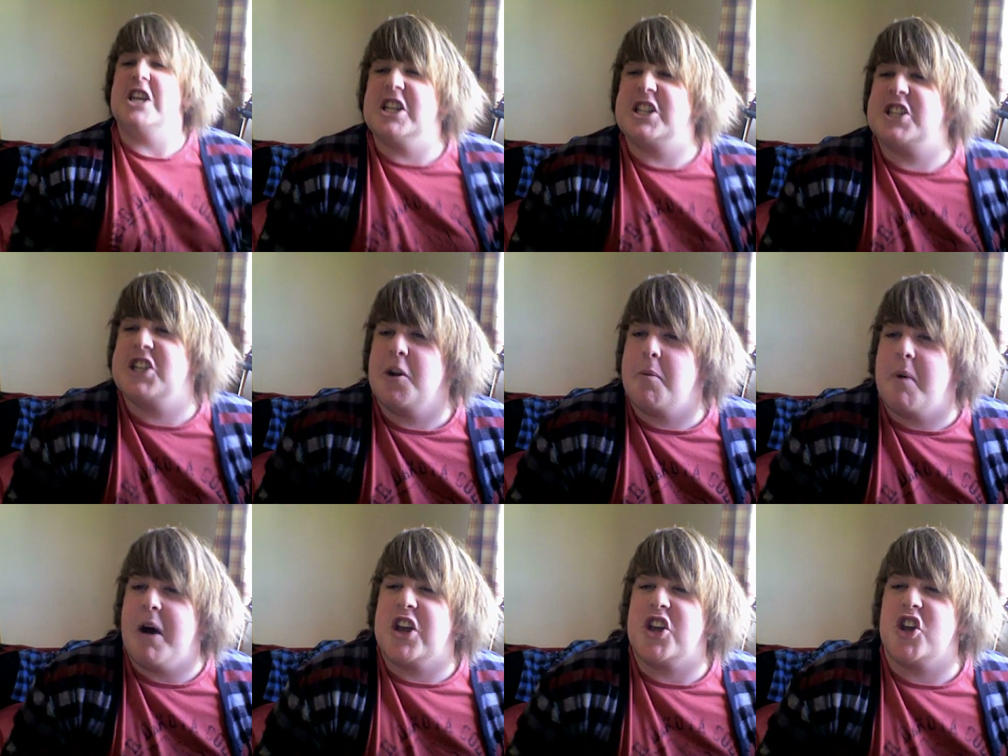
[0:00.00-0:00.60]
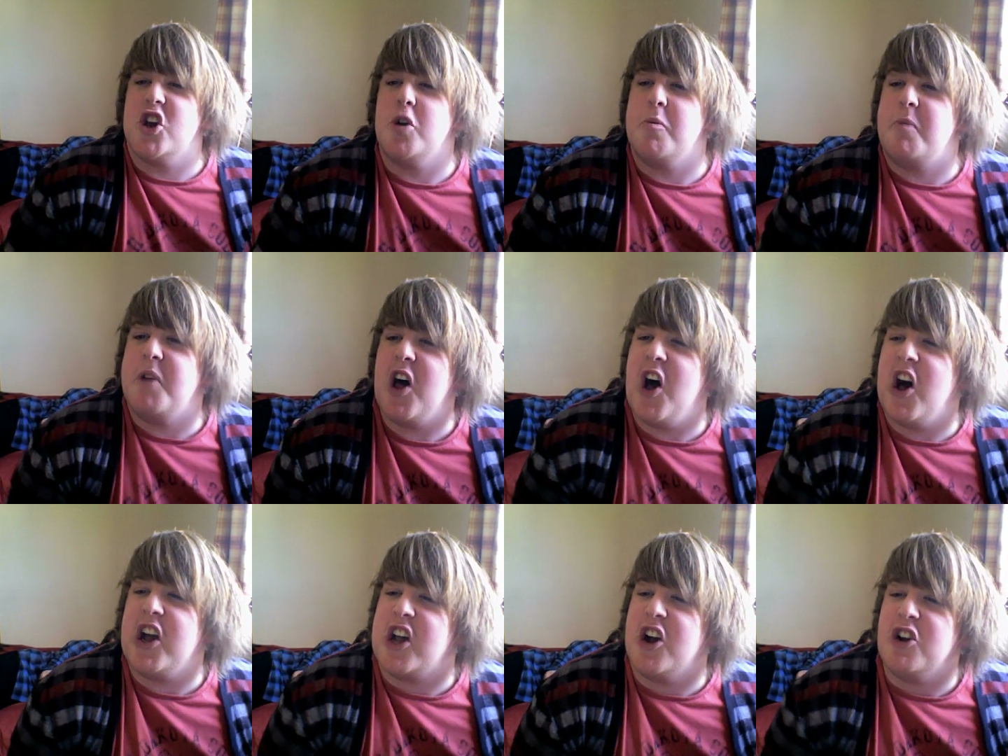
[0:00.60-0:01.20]
Yeah, I don't know about you, but
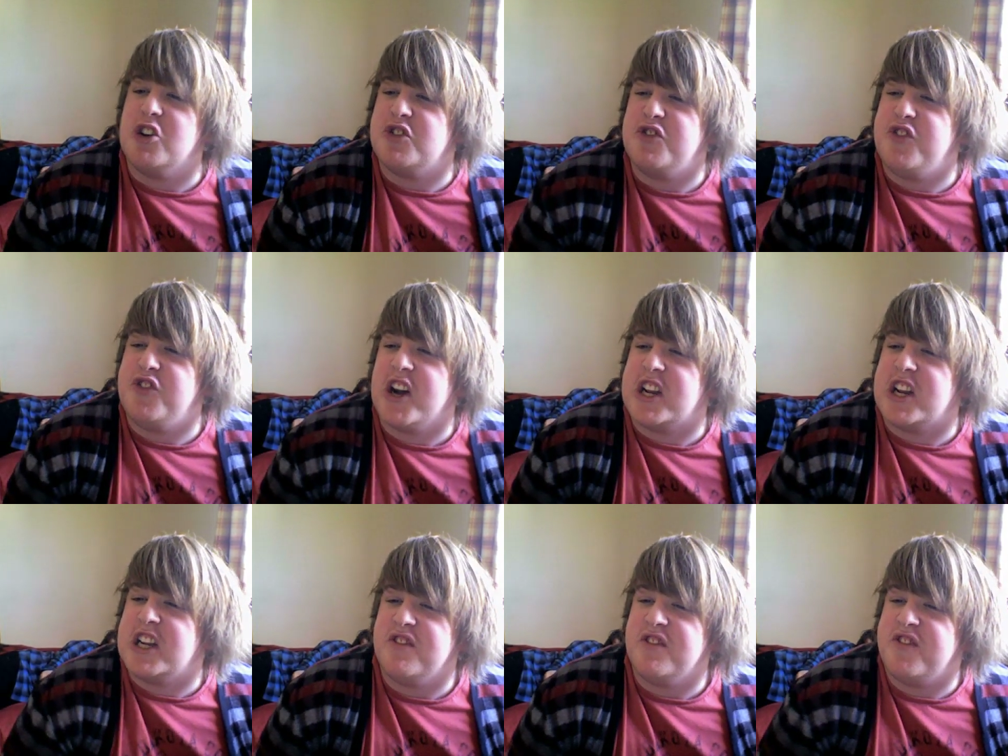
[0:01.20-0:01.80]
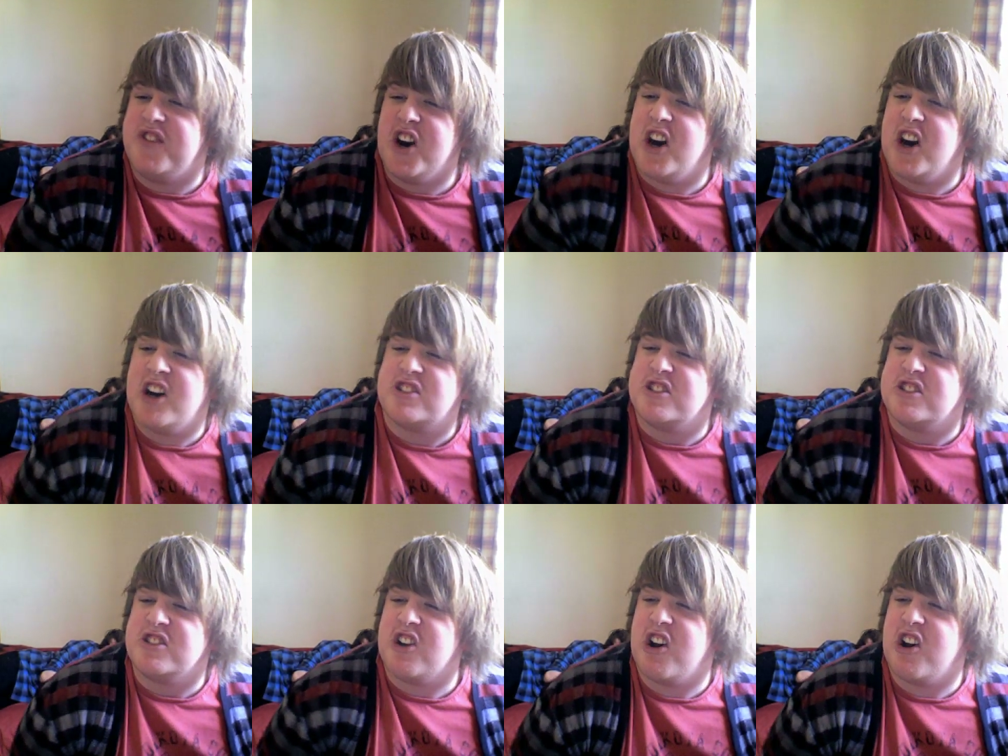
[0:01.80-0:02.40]
I go as fucking
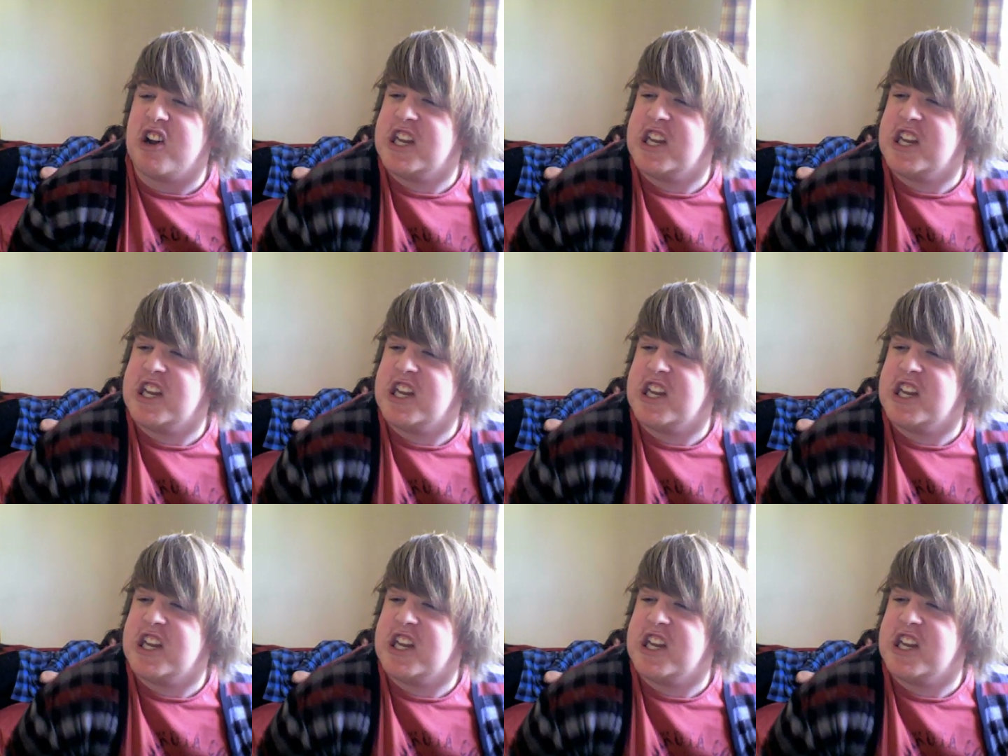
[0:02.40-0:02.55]
fast as I